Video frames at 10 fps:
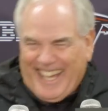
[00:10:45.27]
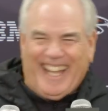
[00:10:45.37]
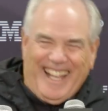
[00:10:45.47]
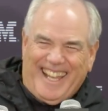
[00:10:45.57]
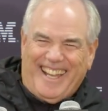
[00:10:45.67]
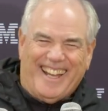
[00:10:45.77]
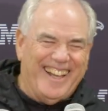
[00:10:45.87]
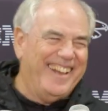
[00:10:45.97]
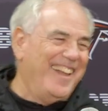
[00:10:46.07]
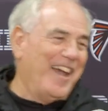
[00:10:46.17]

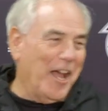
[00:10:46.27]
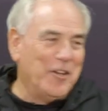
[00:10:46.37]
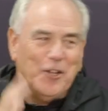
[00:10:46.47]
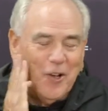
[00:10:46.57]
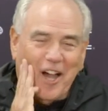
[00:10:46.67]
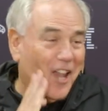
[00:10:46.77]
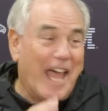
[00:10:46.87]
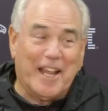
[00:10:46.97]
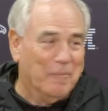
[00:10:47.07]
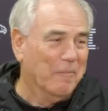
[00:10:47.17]
I do. I
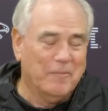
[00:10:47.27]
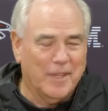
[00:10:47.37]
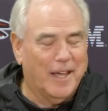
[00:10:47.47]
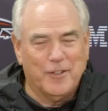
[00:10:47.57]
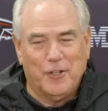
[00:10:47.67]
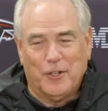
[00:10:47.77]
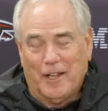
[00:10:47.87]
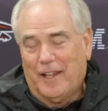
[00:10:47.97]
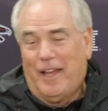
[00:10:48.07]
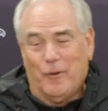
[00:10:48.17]
like them. I do.
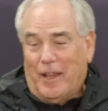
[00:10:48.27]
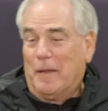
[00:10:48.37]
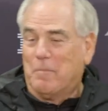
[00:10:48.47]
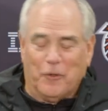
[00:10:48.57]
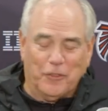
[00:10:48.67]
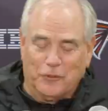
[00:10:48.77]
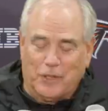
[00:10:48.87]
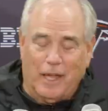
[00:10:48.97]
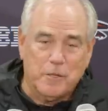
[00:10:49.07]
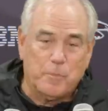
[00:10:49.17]
I, I, like both those
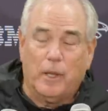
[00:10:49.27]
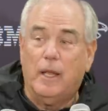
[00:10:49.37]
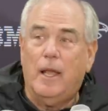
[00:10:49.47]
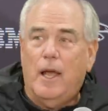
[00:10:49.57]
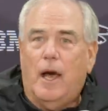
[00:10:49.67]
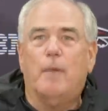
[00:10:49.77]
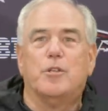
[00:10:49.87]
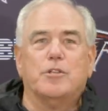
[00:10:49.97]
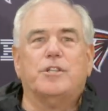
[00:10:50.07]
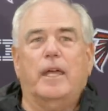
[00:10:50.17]
guys. But I'm
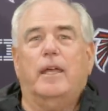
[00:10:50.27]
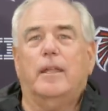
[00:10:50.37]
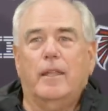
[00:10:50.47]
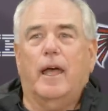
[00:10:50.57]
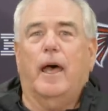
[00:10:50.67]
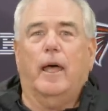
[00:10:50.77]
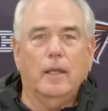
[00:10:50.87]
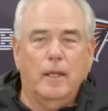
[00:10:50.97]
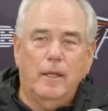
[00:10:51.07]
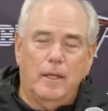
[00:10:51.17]
just saying
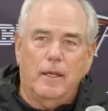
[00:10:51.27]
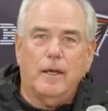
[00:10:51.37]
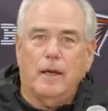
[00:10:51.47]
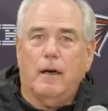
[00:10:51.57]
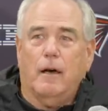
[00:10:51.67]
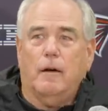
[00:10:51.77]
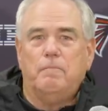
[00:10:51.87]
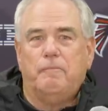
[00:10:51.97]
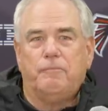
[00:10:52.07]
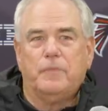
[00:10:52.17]
that, uh,
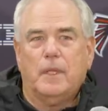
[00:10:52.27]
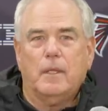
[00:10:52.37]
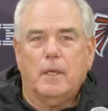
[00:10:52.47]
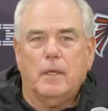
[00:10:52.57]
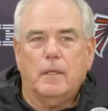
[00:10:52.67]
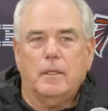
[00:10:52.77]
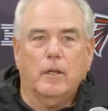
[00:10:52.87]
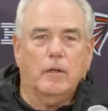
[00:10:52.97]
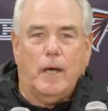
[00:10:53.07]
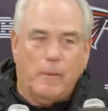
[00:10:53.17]
you
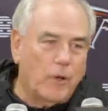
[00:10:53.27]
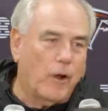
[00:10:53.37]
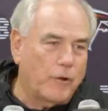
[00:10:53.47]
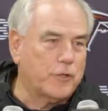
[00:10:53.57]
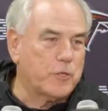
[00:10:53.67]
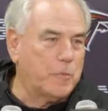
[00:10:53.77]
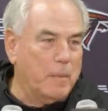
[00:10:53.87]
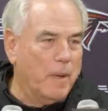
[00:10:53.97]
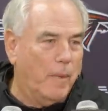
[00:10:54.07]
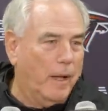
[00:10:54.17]
know, I'm going to also
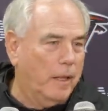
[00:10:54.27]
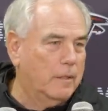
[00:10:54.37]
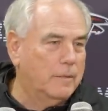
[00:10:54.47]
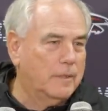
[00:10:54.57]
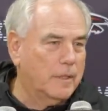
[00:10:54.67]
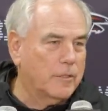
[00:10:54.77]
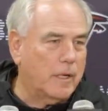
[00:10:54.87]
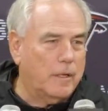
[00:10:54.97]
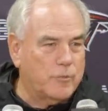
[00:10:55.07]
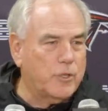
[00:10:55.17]
speak my mind because
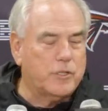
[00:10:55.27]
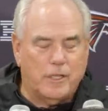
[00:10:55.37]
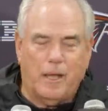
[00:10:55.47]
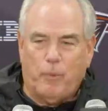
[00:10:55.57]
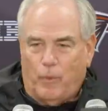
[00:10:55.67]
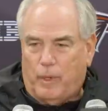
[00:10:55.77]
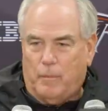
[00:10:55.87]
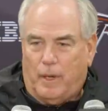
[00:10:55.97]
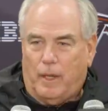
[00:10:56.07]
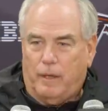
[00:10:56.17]
I'm just at that point in
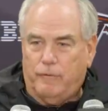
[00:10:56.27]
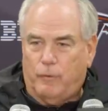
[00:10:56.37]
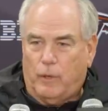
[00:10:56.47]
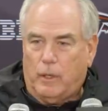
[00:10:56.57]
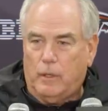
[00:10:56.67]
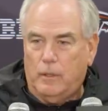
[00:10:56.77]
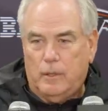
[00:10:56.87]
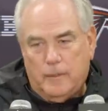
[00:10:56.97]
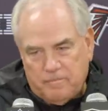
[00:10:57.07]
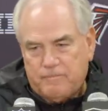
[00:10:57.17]
my life where
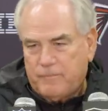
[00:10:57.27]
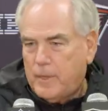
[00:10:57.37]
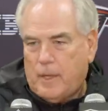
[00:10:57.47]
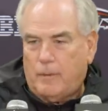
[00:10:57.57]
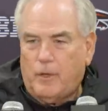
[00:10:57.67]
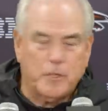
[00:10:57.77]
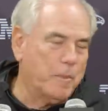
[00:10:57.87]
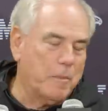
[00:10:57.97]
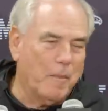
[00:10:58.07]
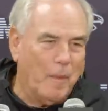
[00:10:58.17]
I'm going to
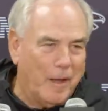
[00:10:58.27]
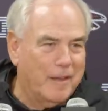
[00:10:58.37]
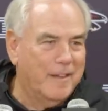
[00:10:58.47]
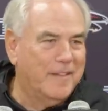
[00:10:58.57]
speak my mind.